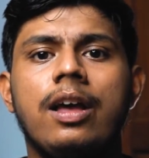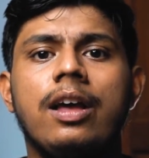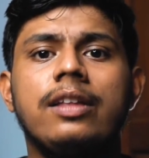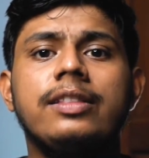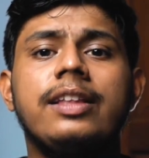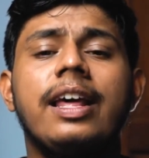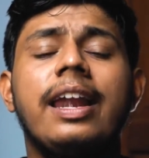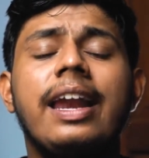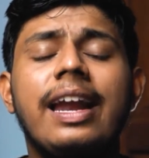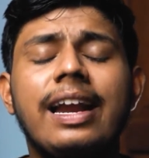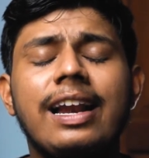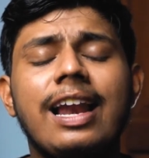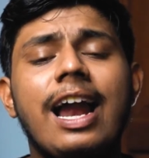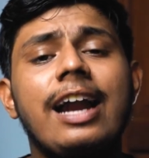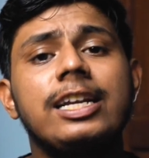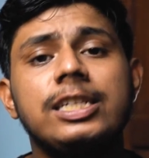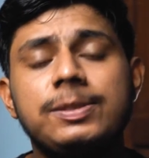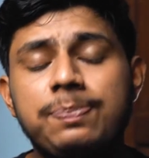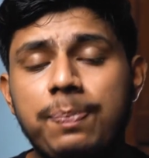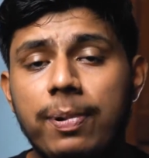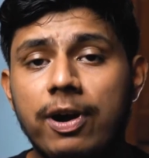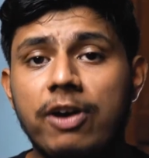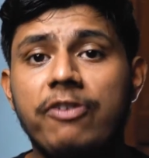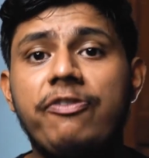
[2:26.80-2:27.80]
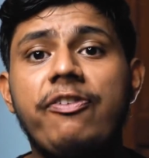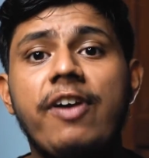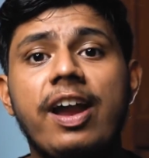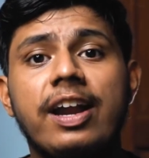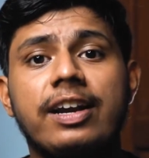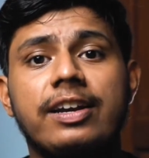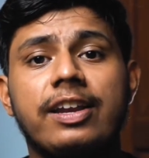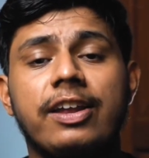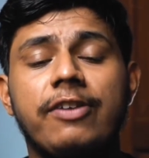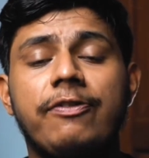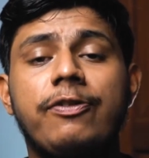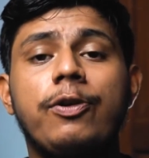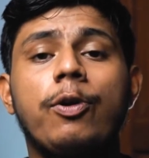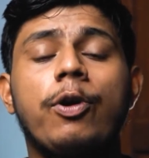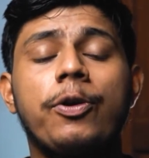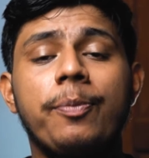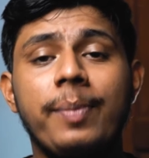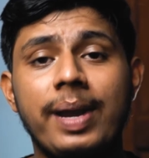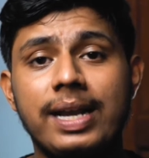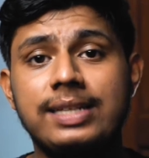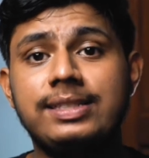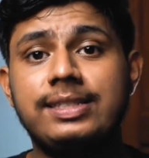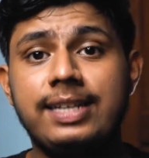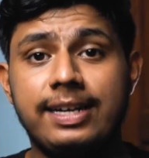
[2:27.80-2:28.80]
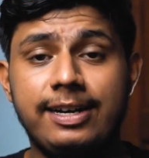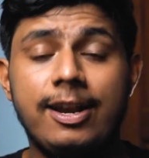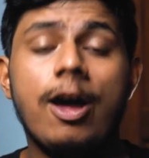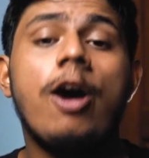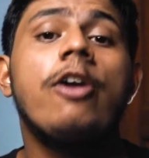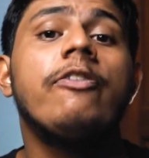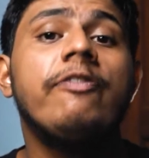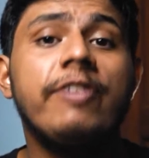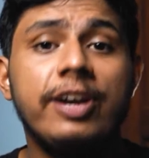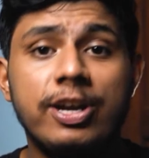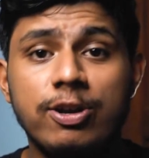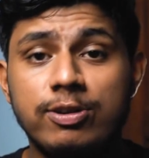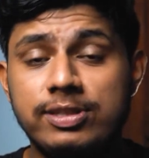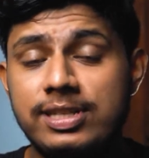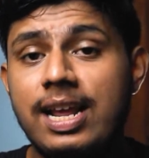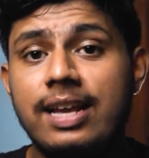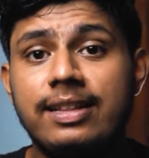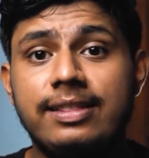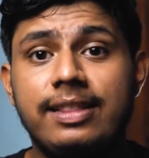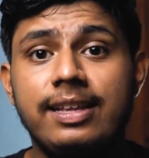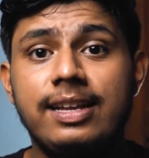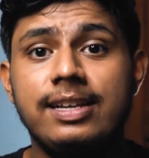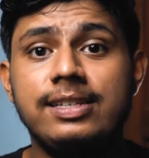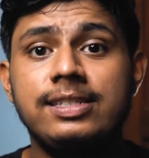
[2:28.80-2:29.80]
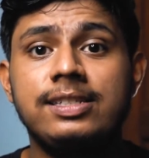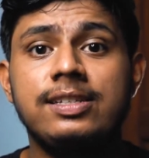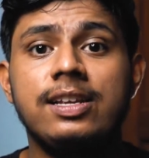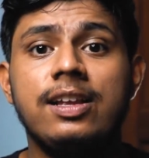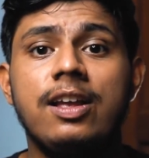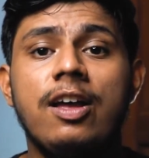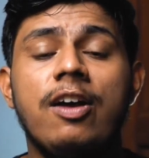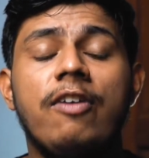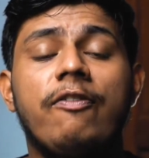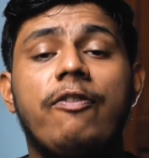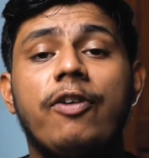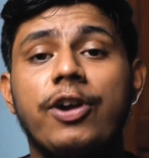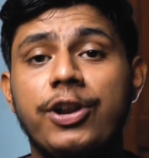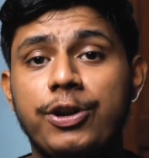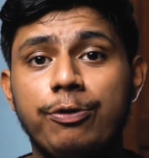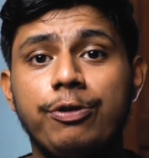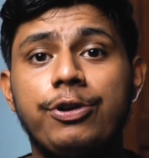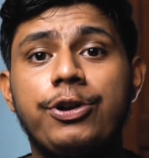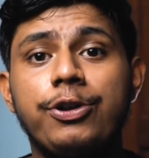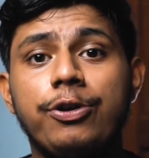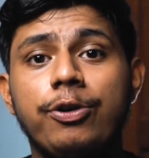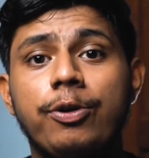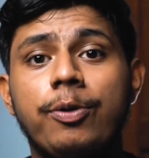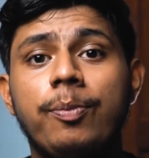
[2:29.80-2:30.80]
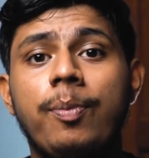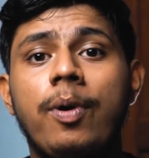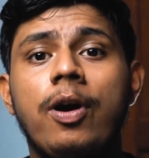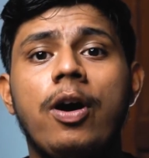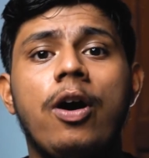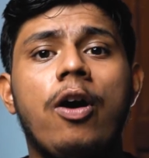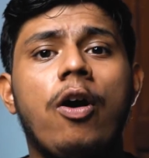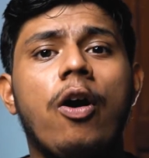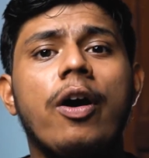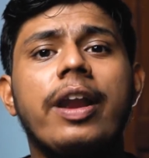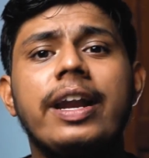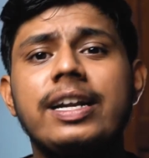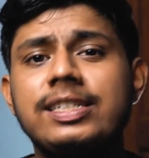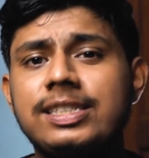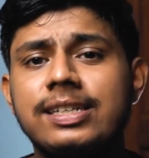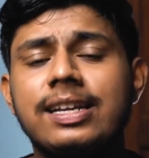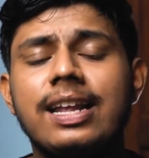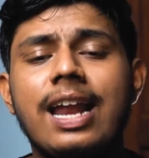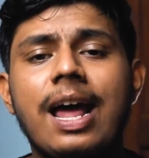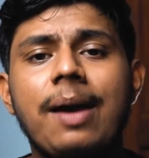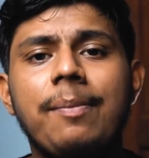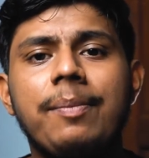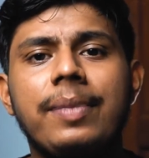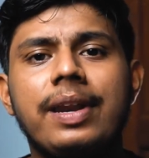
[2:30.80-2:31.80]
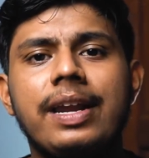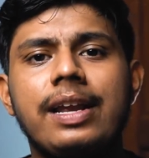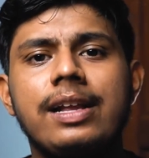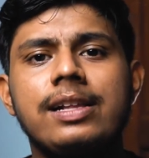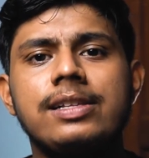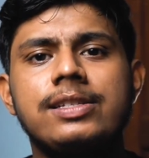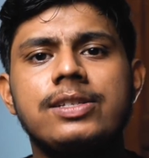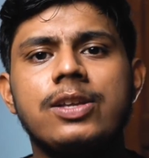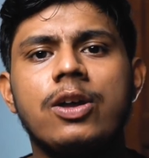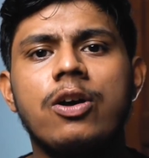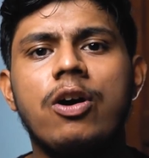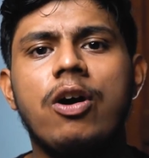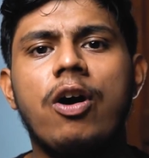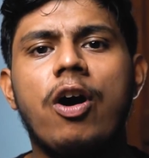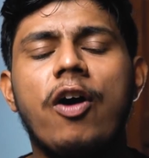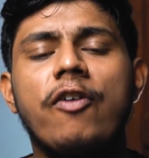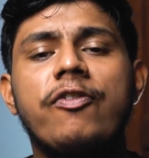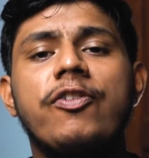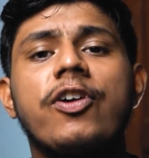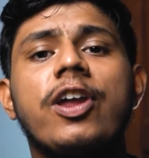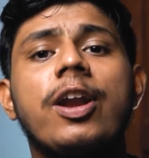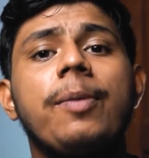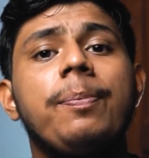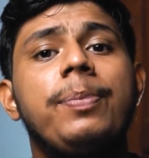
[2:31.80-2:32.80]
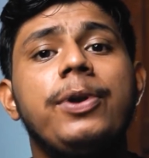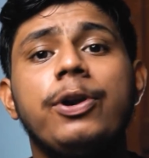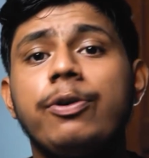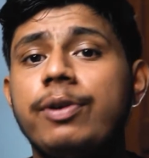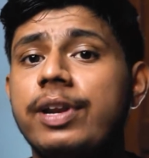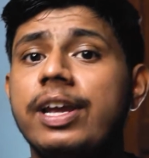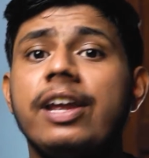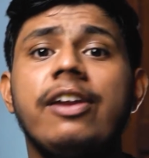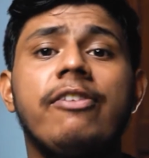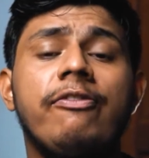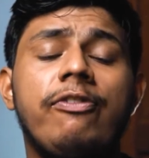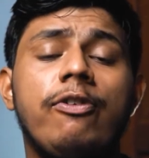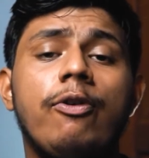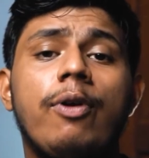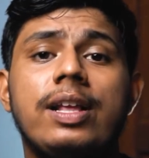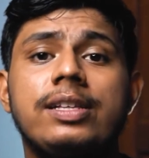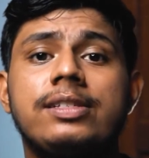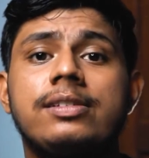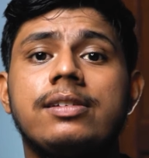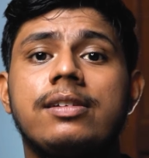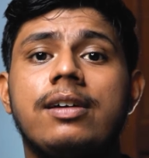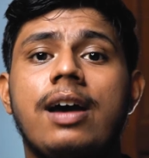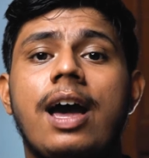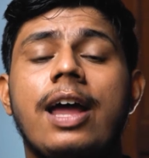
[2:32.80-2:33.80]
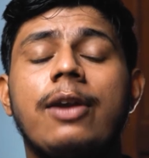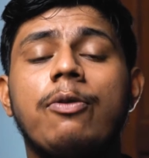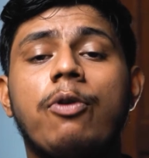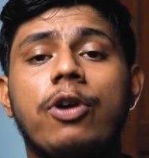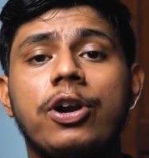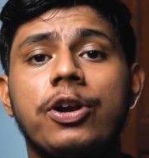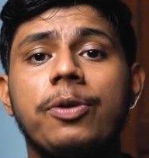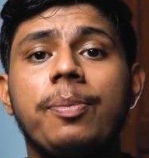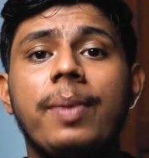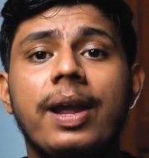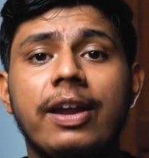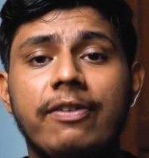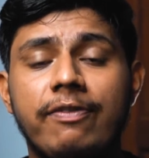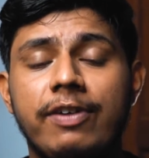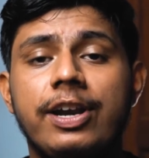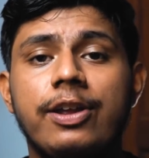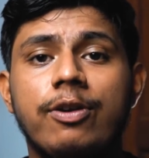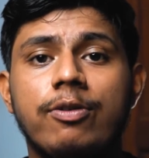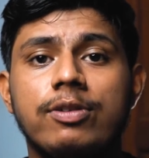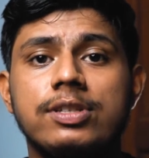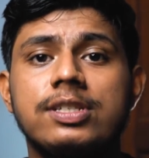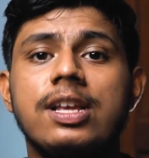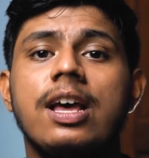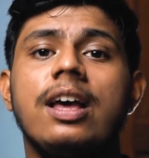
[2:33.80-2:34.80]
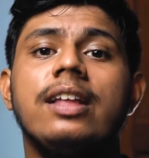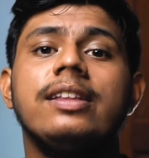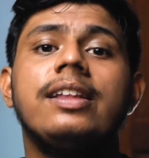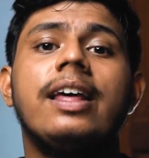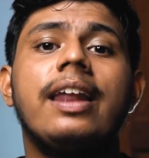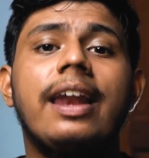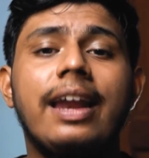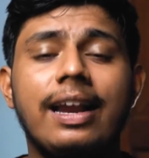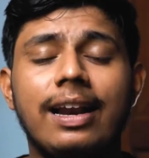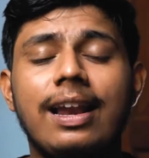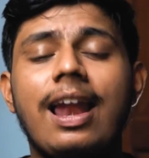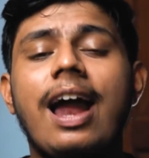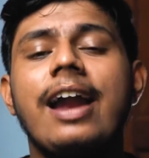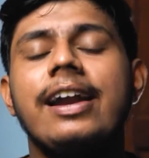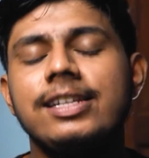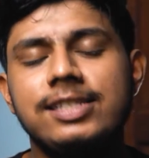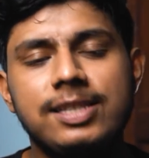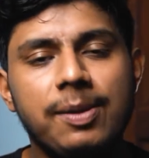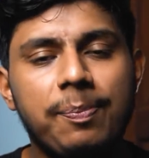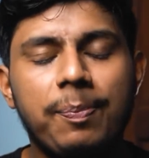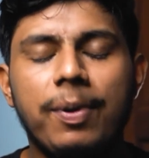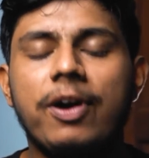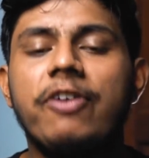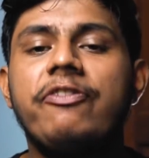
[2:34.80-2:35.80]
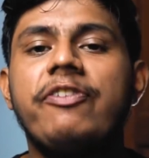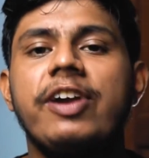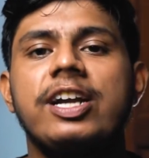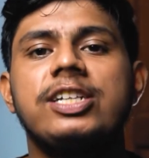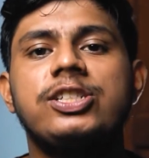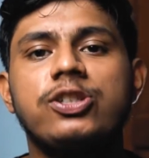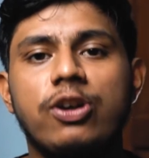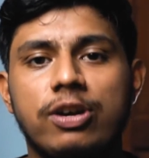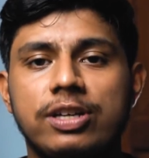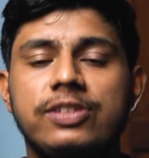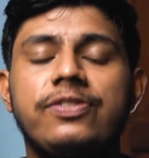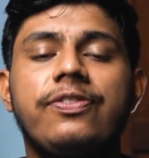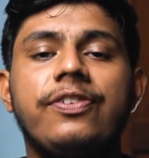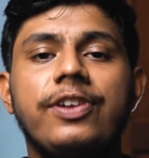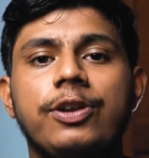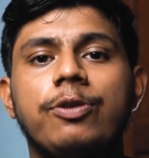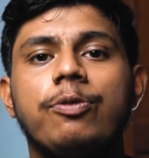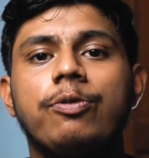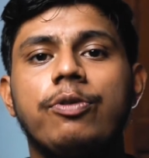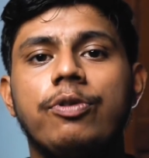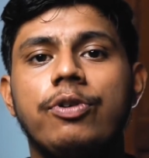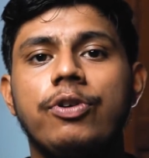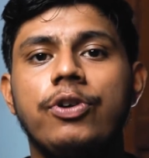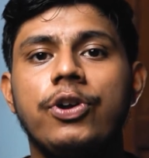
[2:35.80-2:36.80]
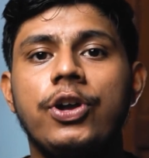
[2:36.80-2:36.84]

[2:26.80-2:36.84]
The ring light is perfect if you want to make sit-down videos like this for YouTube or Instagram Reels, or if you're a beauty influencer and want to make videos, the ring light is the perfect choice for you.